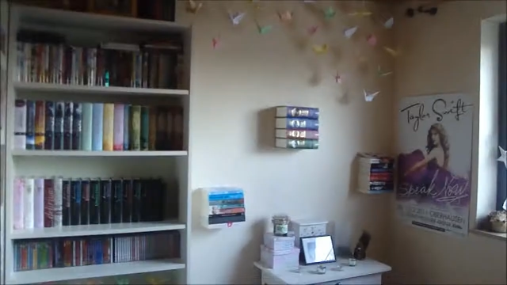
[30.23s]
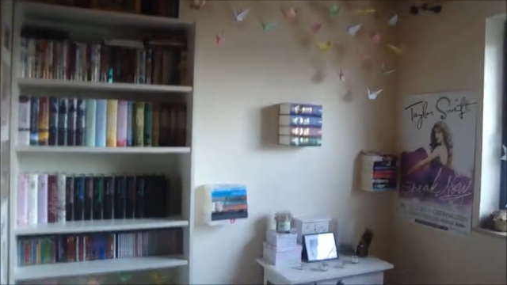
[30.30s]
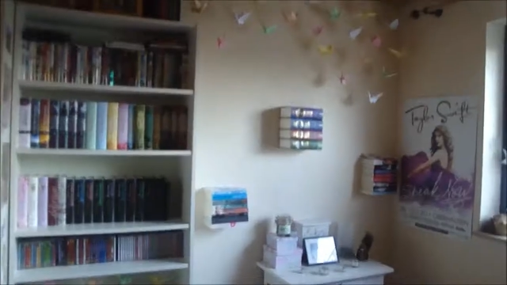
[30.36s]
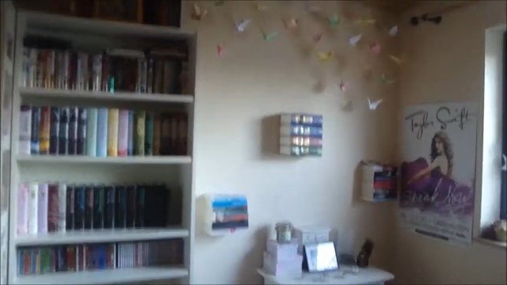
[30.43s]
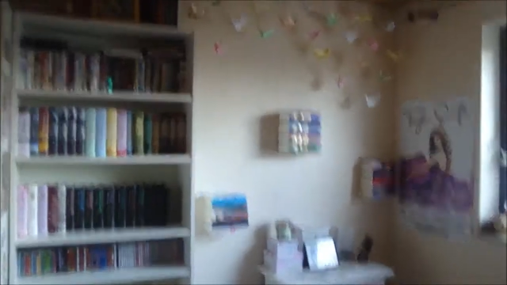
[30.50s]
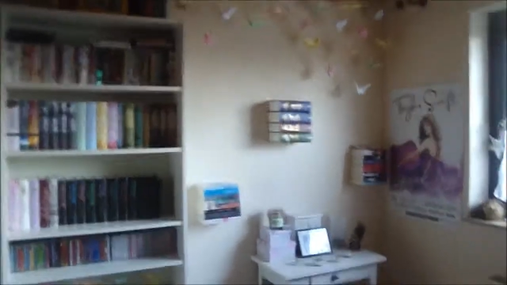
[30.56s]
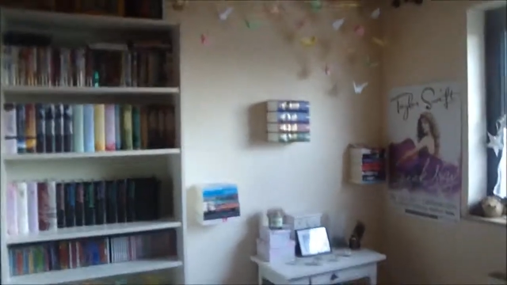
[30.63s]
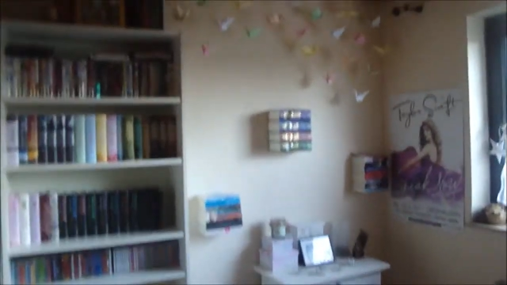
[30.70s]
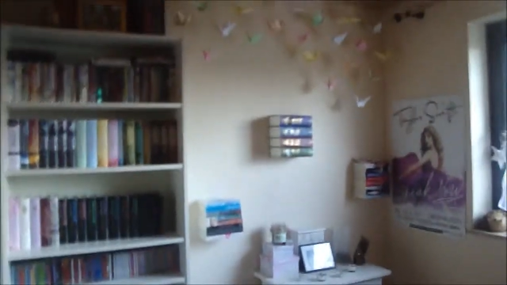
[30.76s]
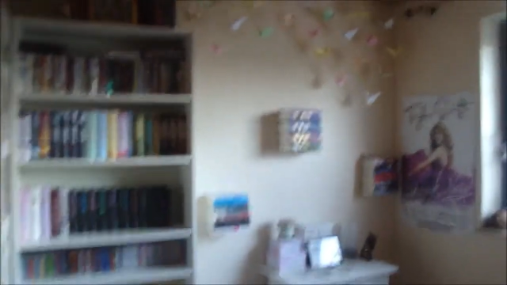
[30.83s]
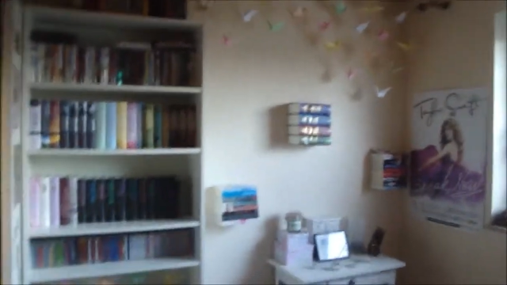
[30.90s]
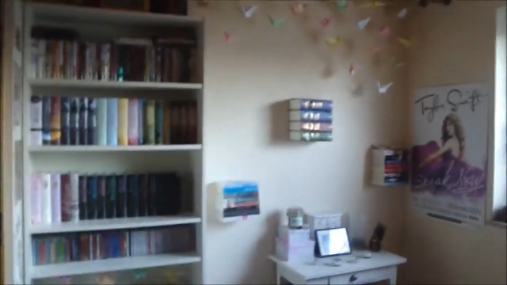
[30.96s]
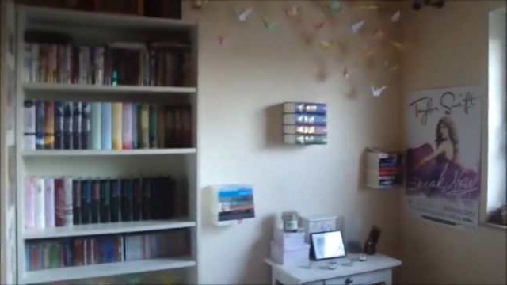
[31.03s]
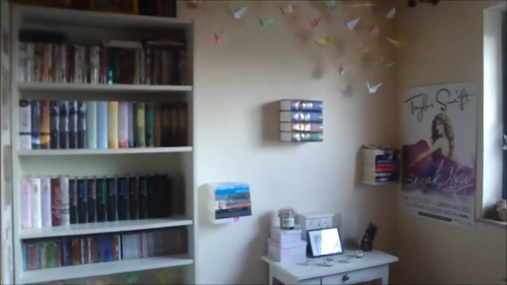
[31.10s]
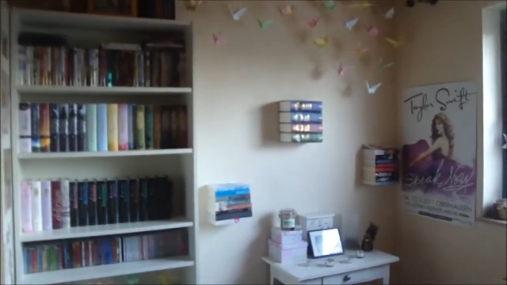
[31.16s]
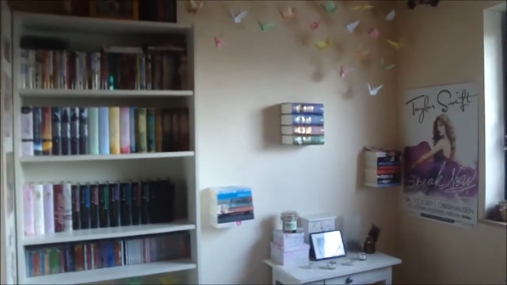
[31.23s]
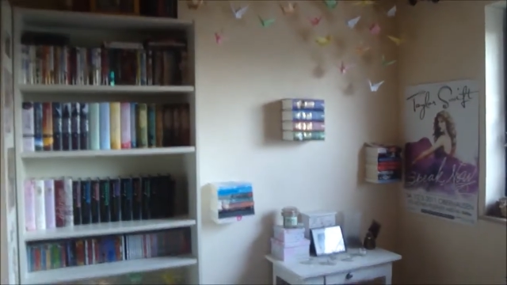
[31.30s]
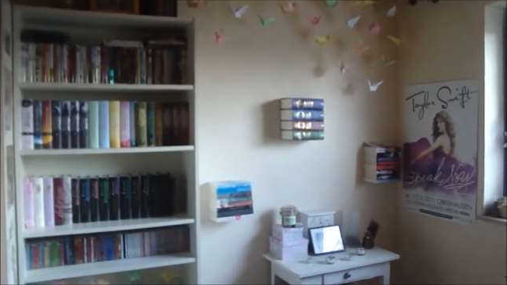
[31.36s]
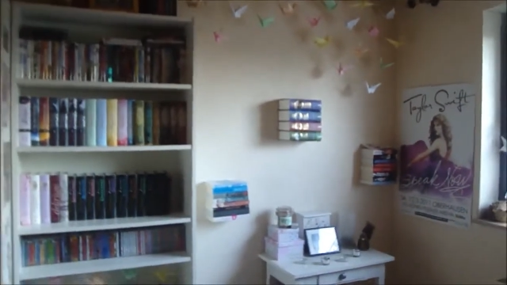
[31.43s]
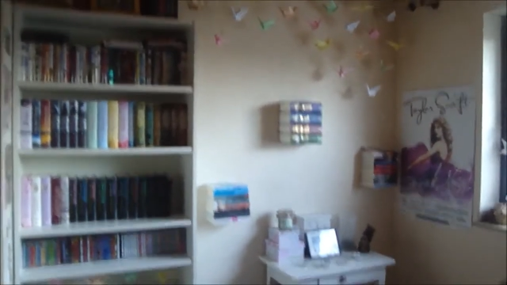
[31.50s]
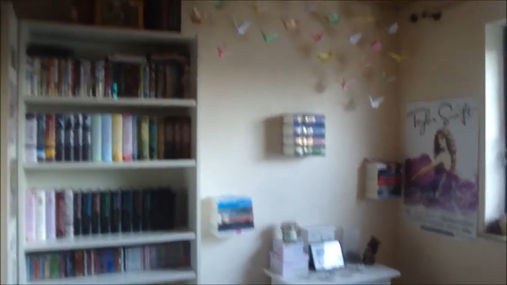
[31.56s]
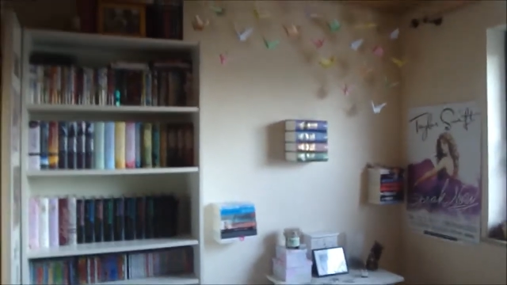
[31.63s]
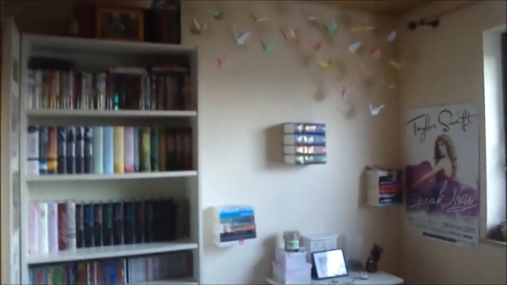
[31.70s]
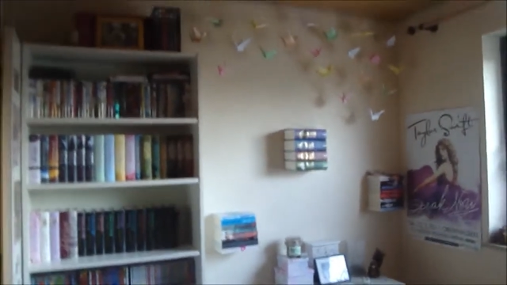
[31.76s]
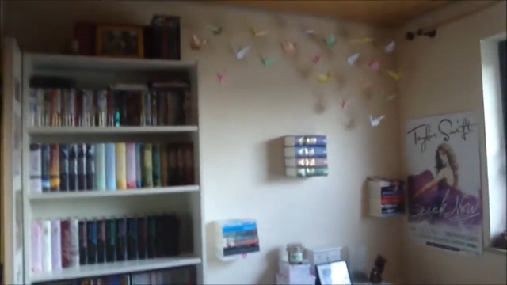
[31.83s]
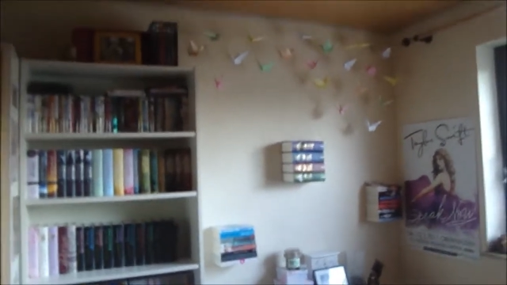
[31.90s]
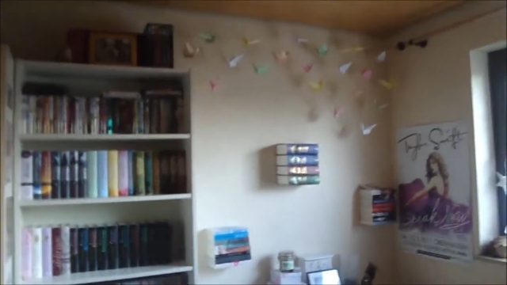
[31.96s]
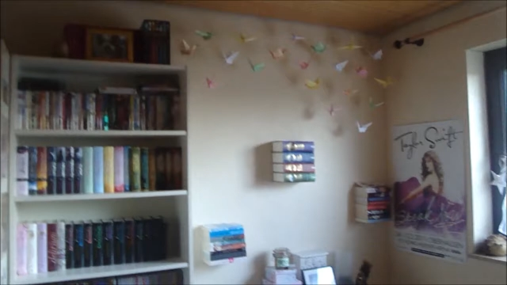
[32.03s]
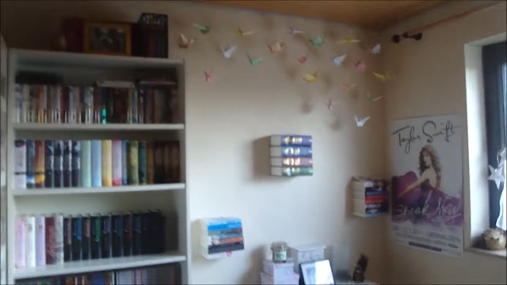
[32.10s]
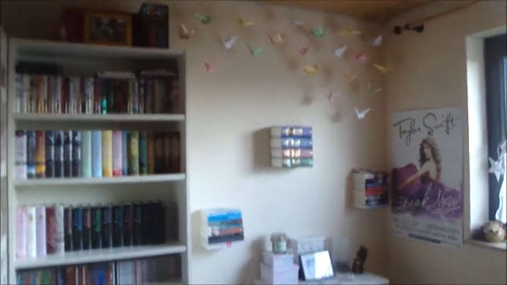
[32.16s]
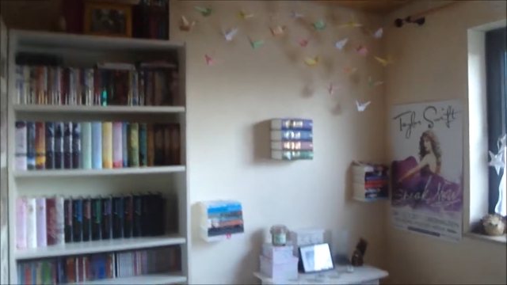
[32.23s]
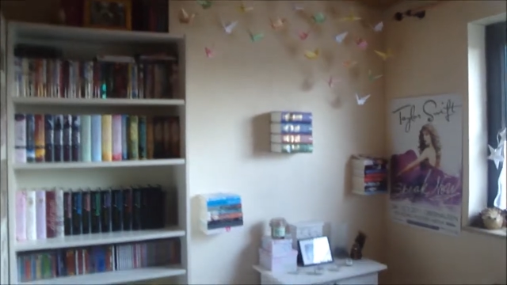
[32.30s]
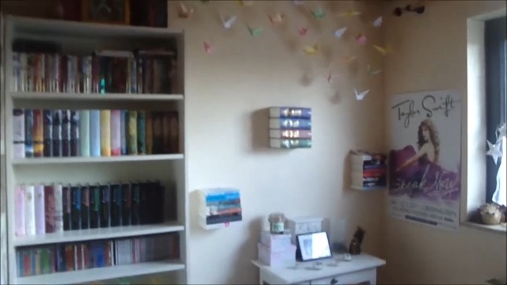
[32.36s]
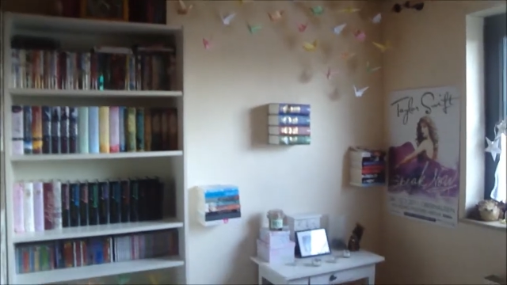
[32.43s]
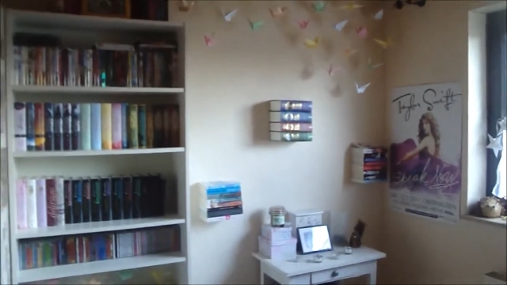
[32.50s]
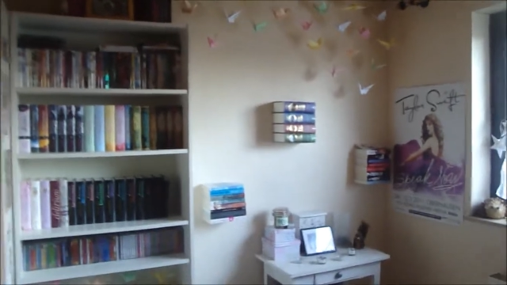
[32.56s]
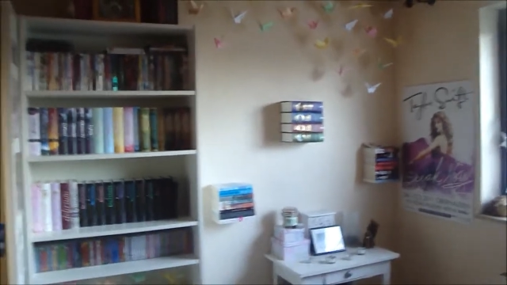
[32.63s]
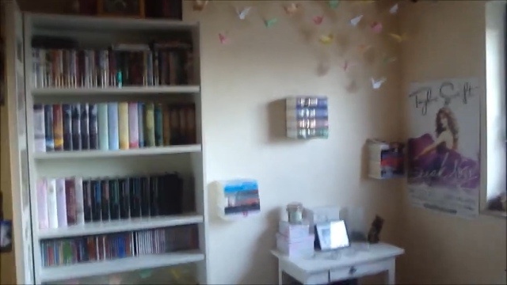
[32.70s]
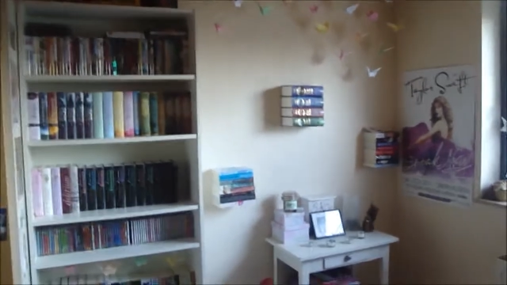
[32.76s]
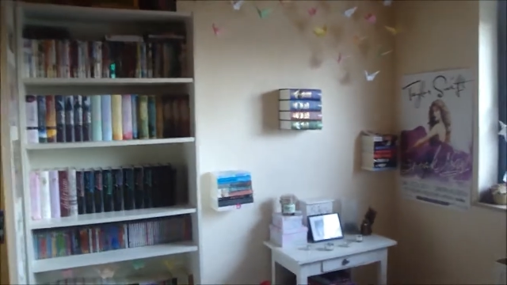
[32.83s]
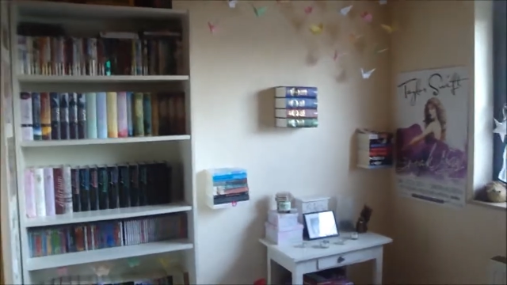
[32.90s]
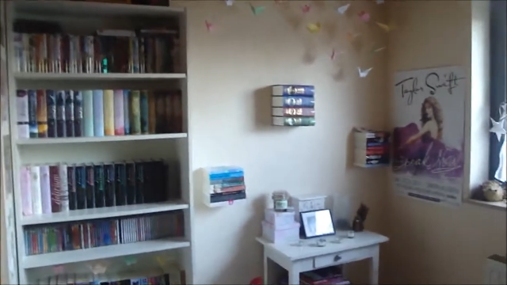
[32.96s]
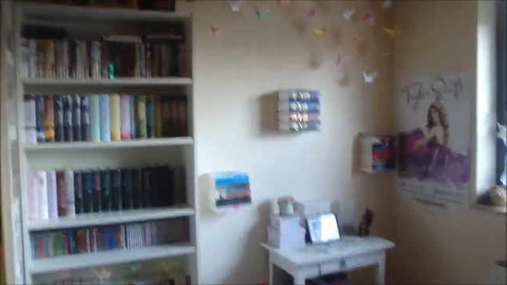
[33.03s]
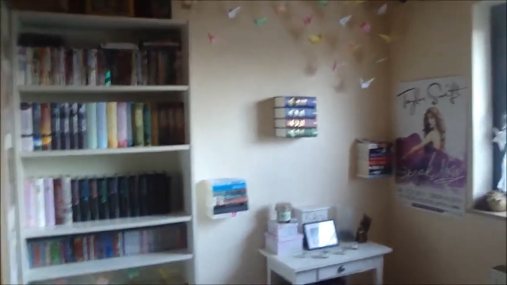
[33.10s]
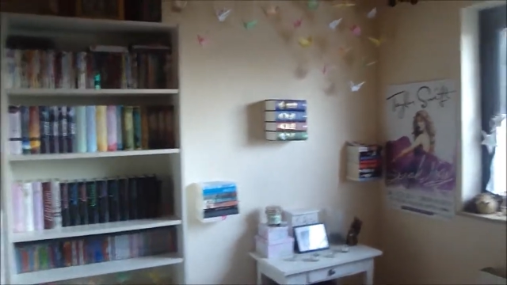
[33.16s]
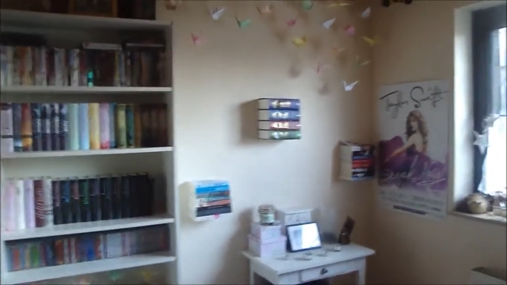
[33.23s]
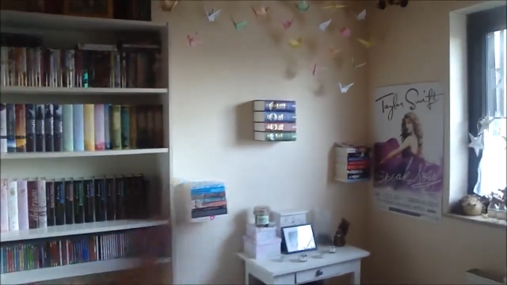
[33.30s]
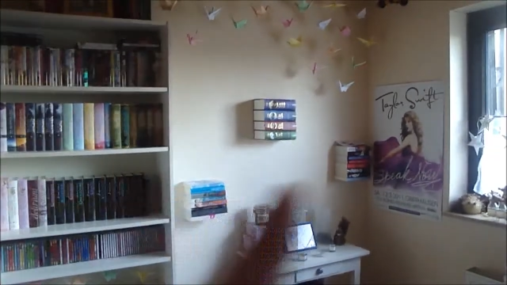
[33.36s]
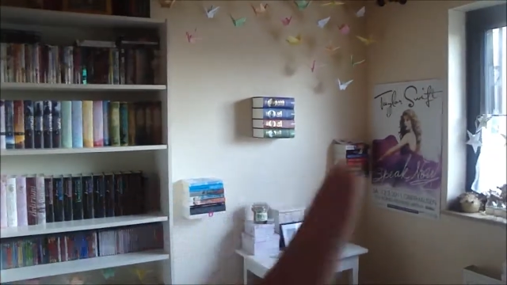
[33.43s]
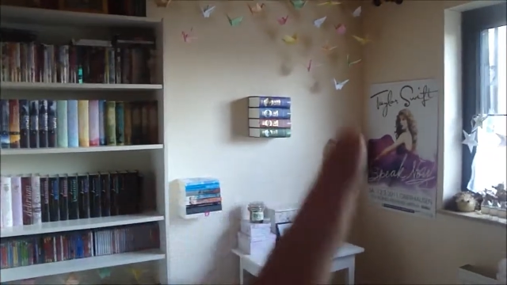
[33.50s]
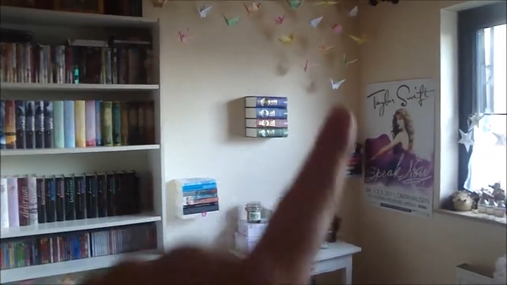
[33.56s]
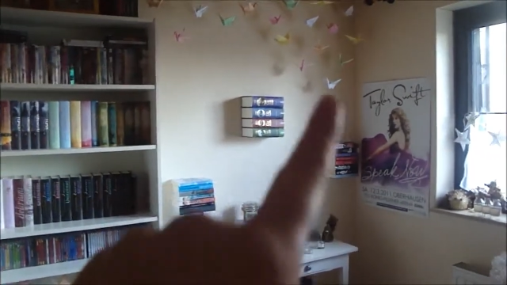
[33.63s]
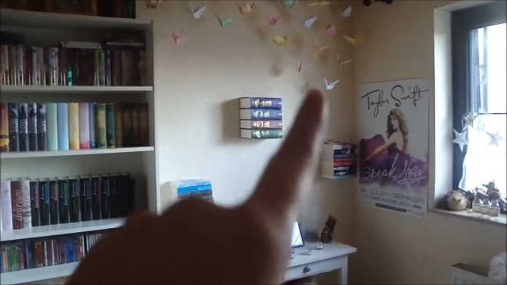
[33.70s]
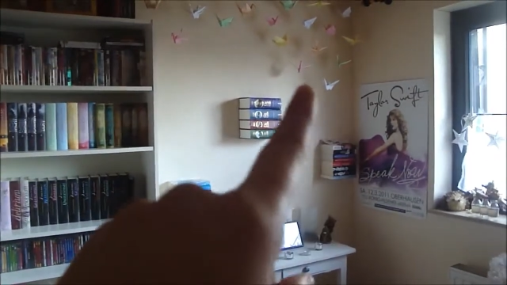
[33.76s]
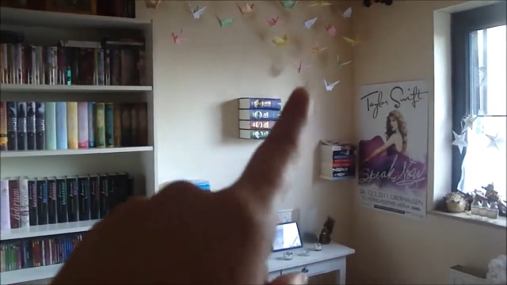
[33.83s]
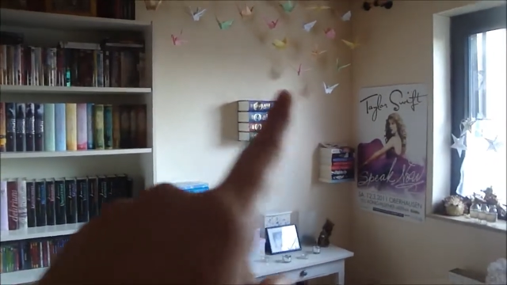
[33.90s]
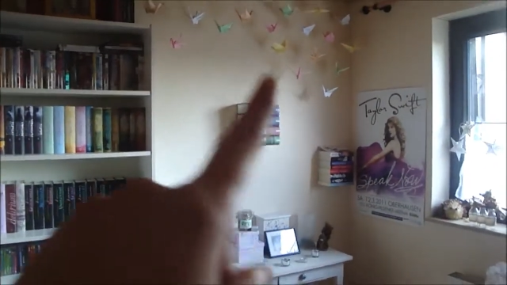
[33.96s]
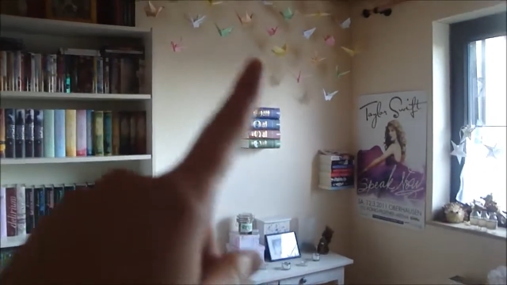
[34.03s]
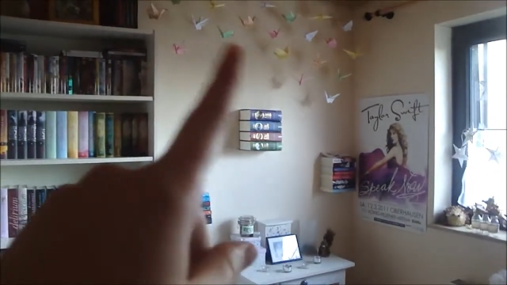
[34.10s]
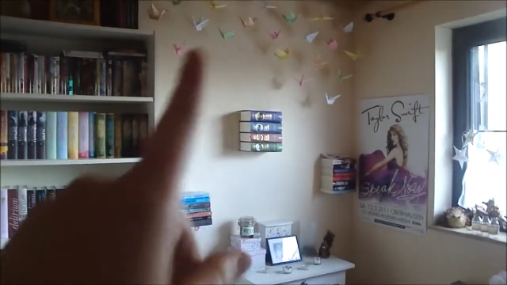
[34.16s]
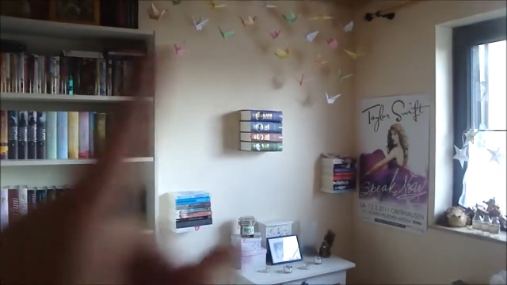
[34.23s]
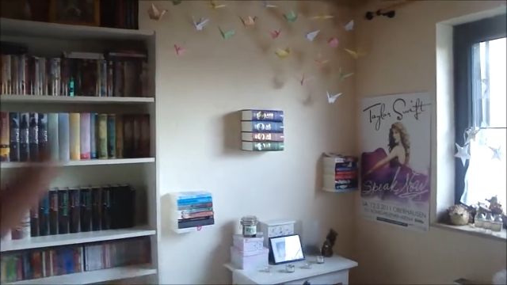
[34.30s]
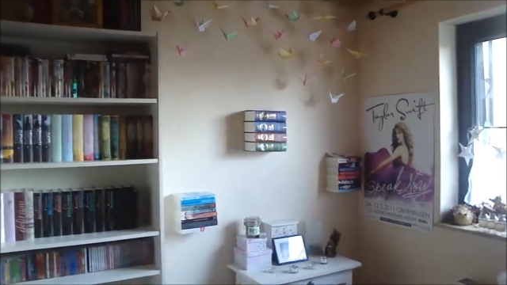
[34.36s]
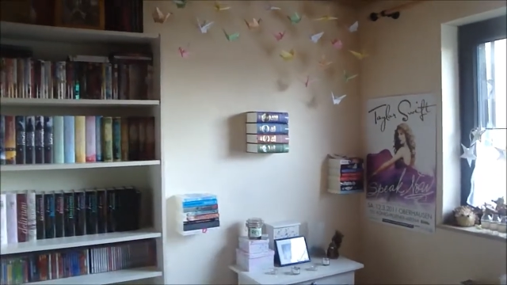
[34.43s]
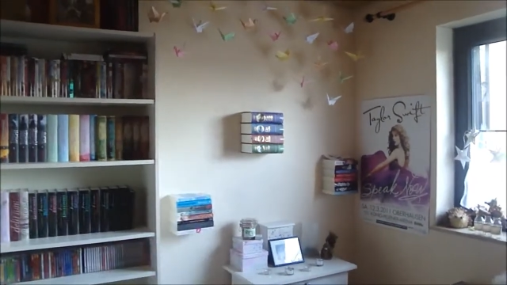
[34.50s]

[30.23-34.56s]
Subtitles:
Nobody's mouth can be seen.